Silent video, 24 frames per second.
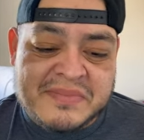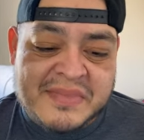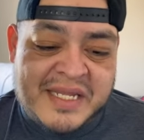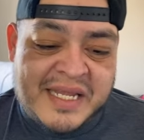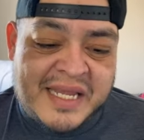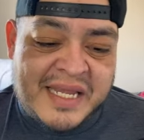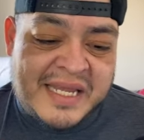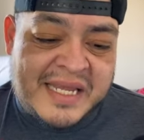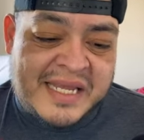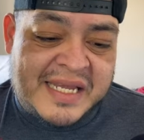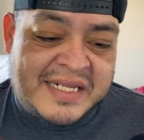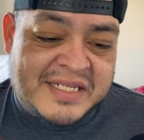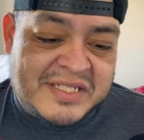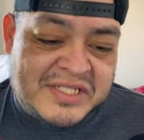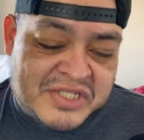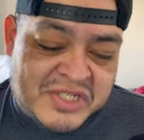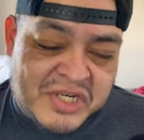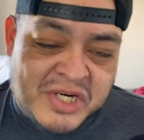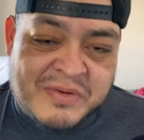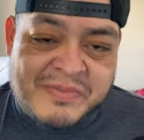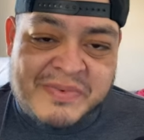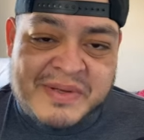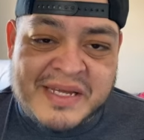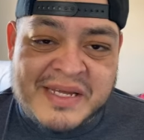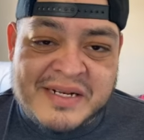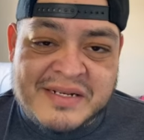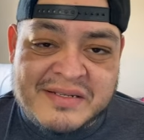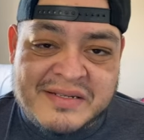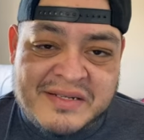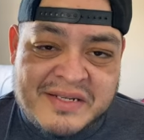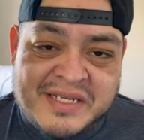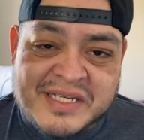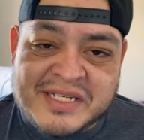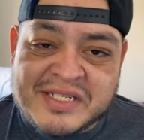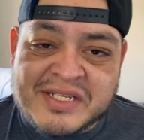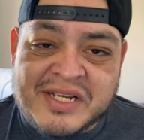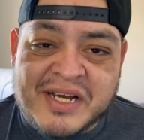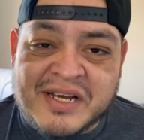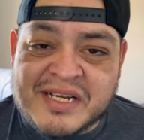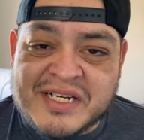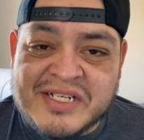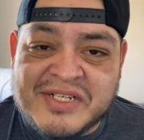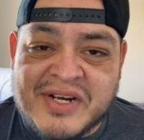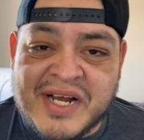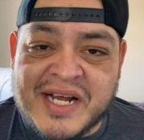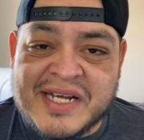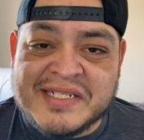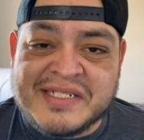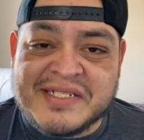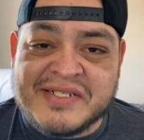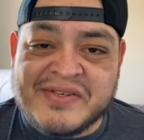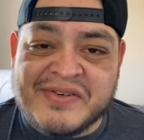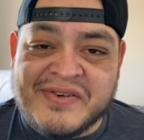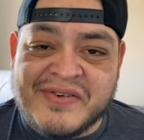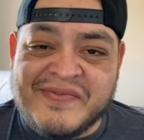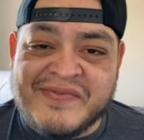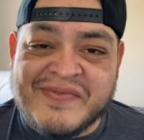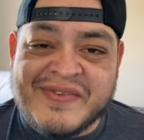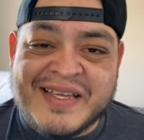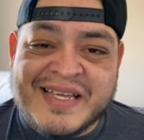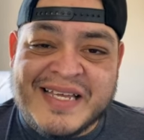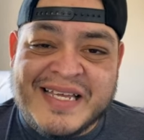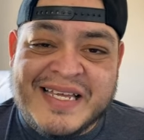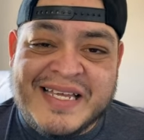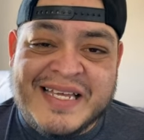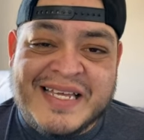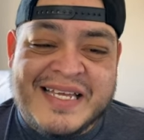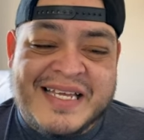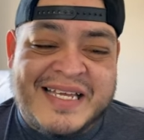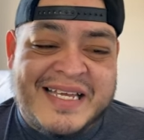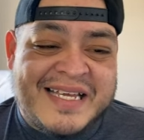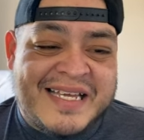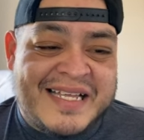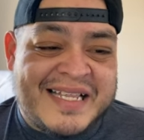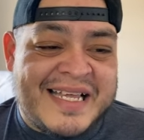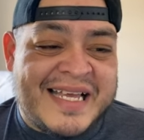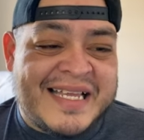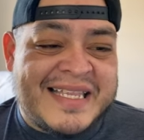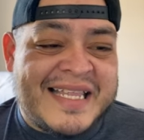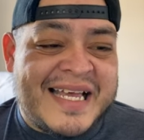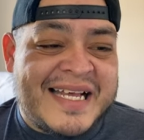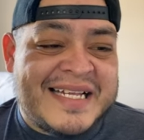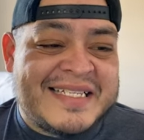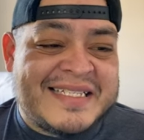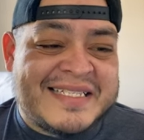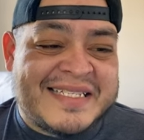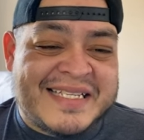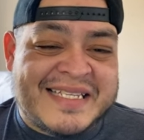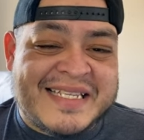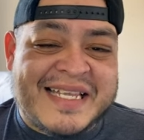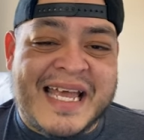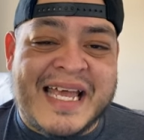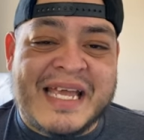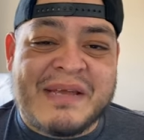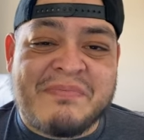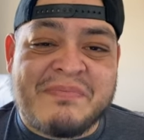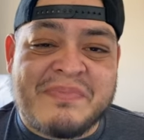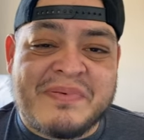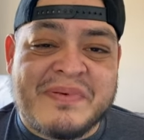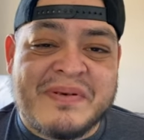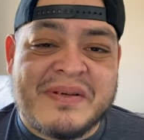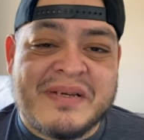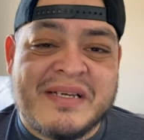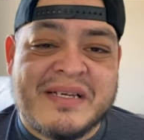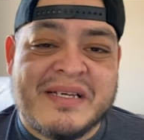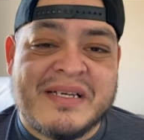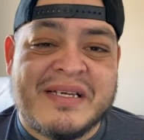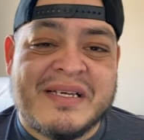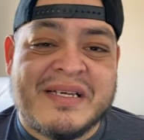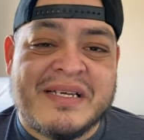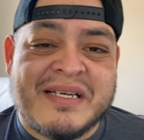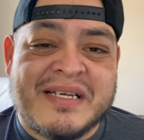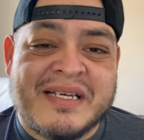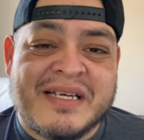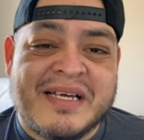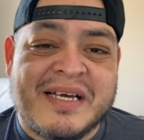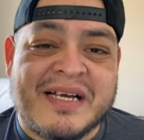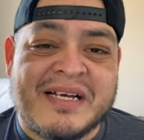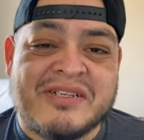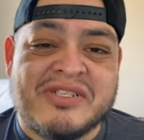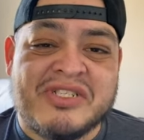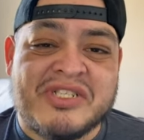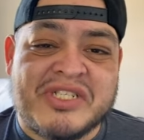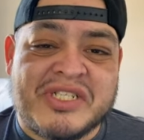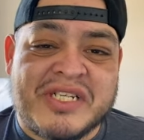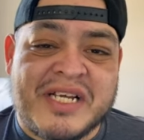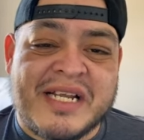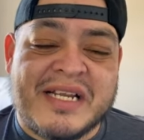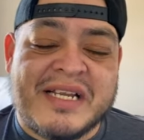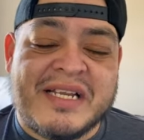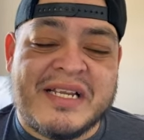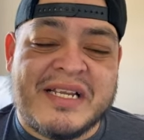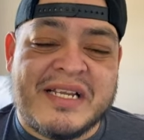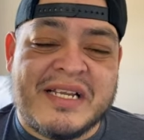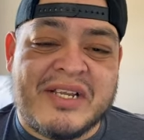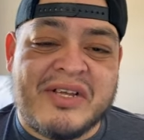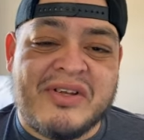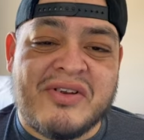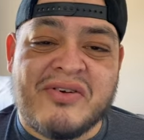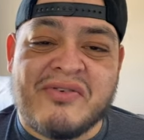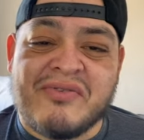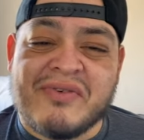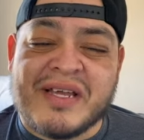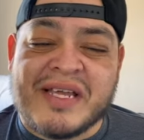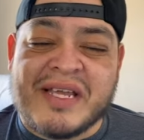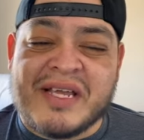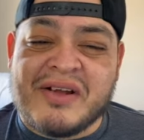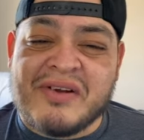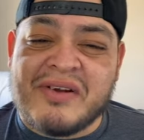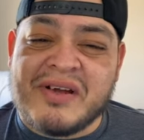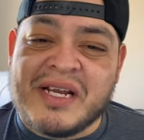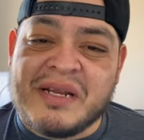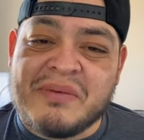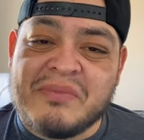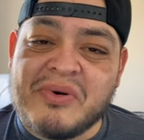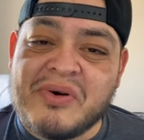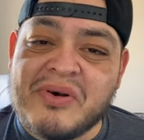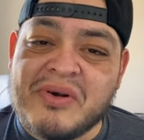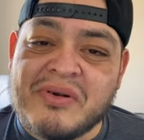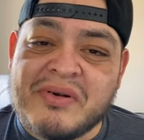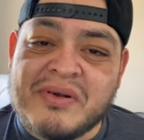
in Serbian, just talking trash to him. Like, that's the type of shit you don't hear anymore.